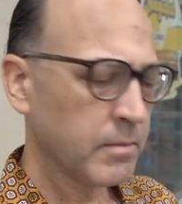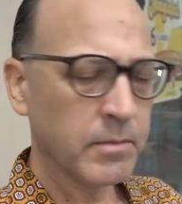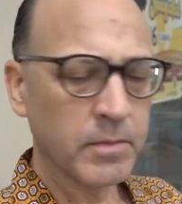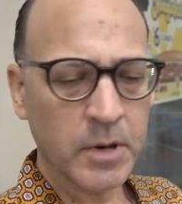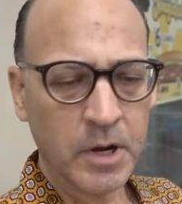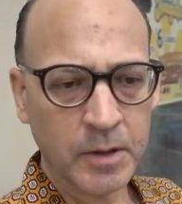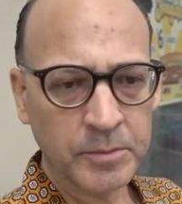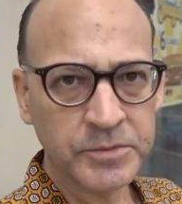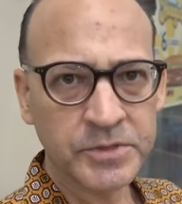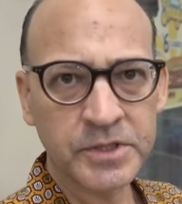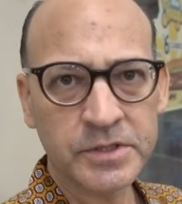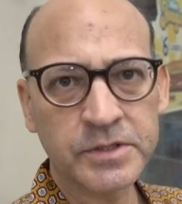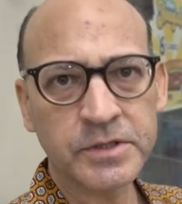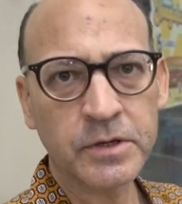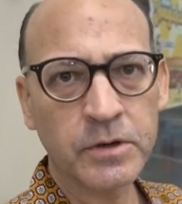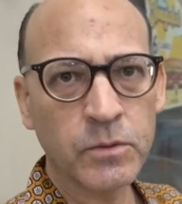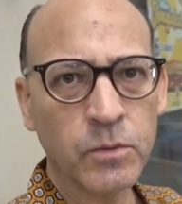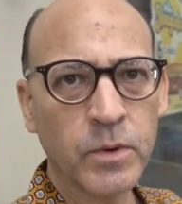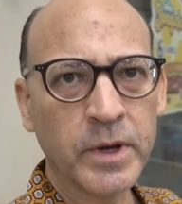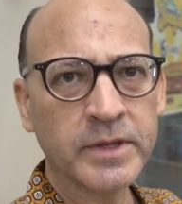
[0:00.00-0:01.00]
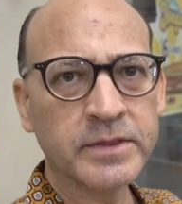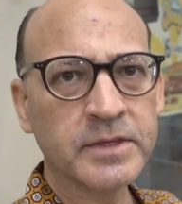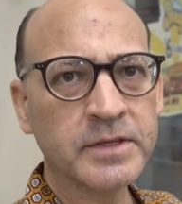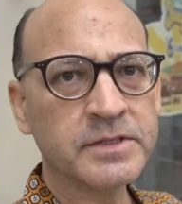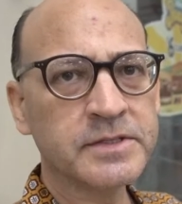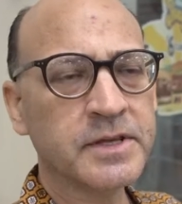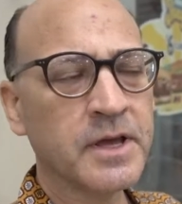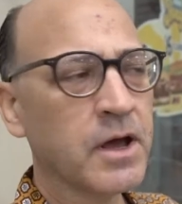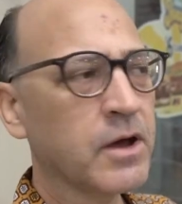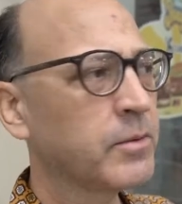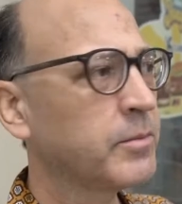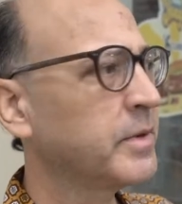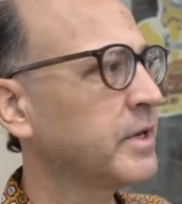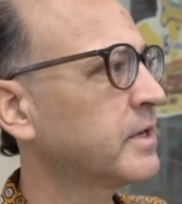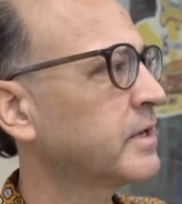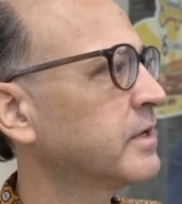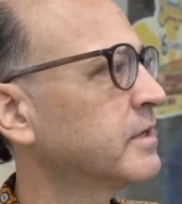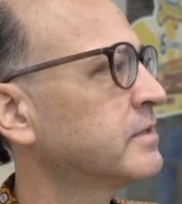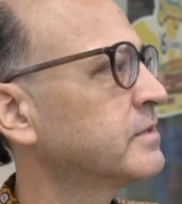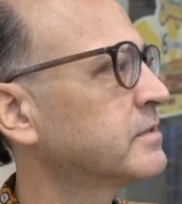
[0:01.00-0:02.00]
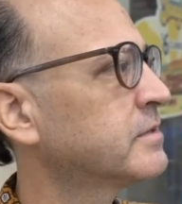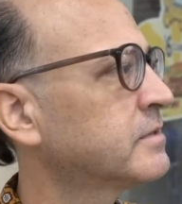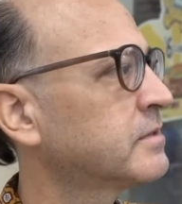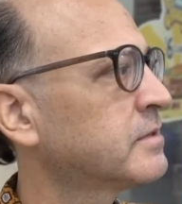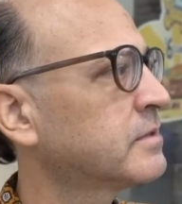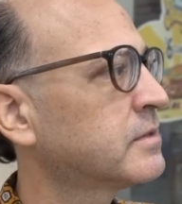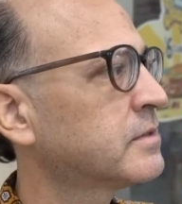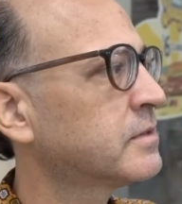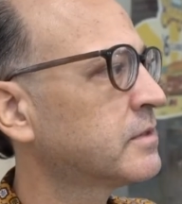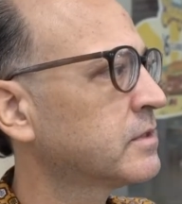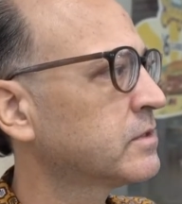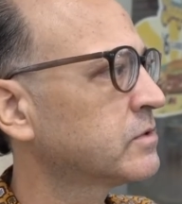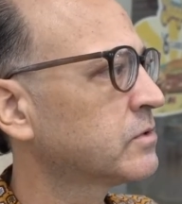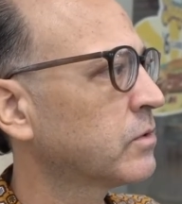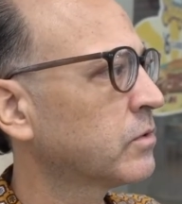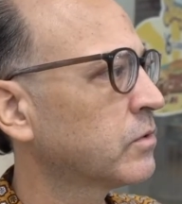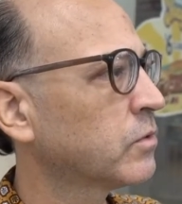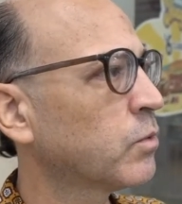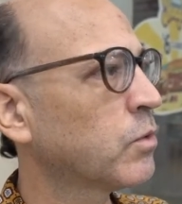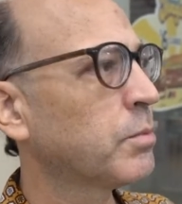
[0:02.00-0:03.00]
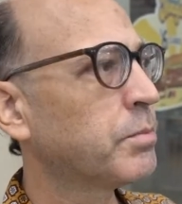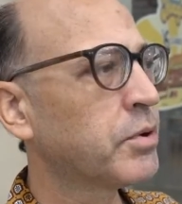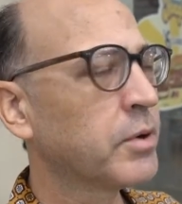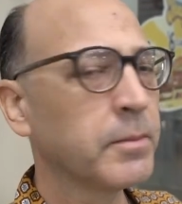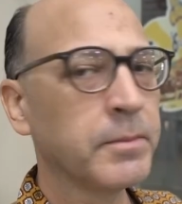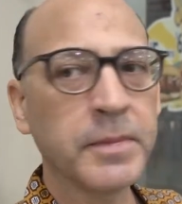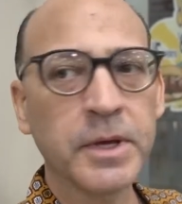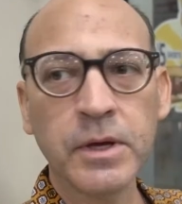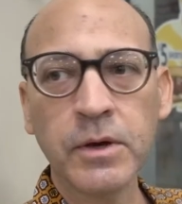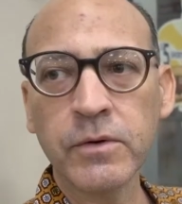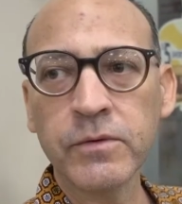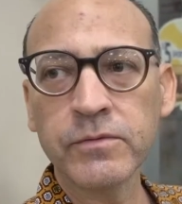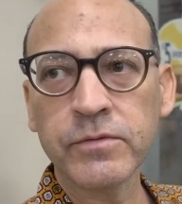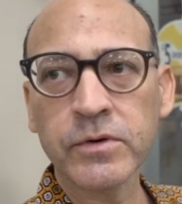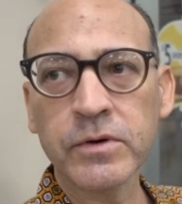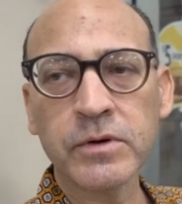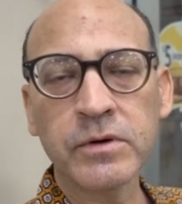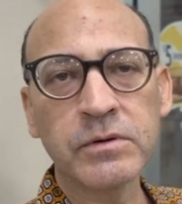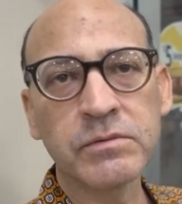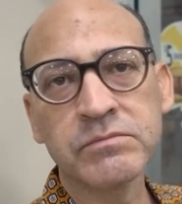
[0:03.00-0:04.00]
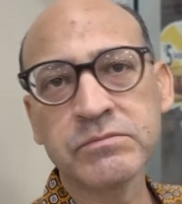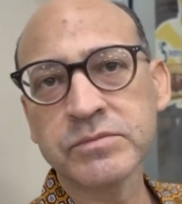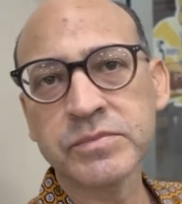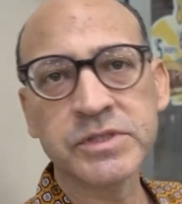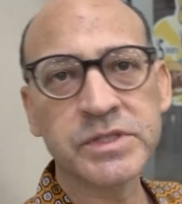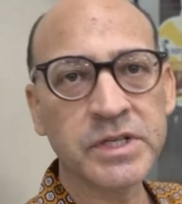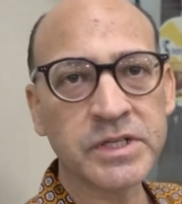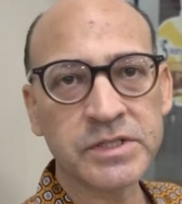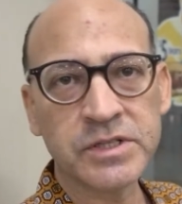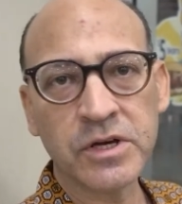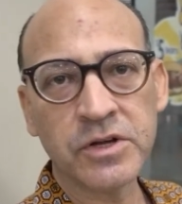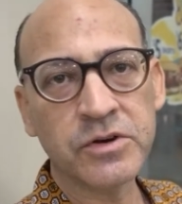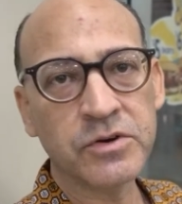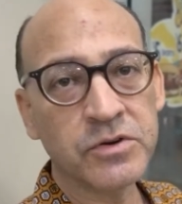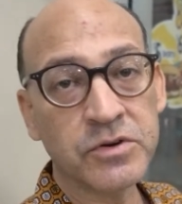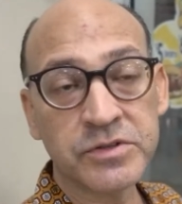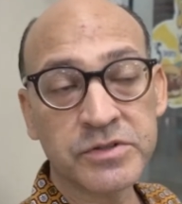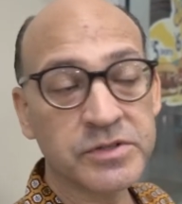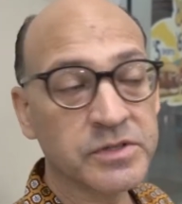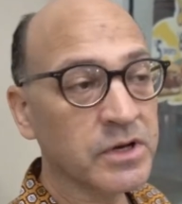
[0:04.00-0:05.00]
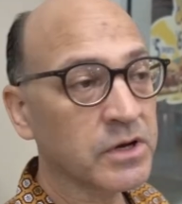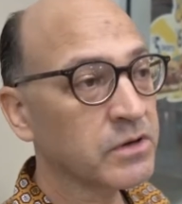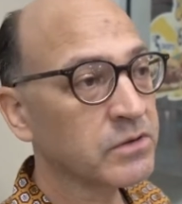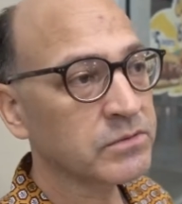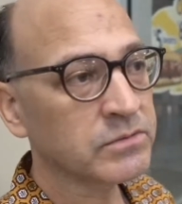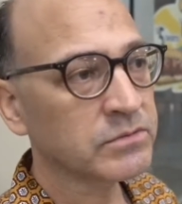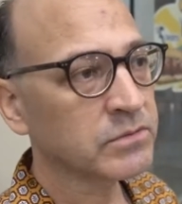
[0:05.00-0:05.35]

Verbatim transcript: But I'm just gonna wait this out because this order will put me over 600, so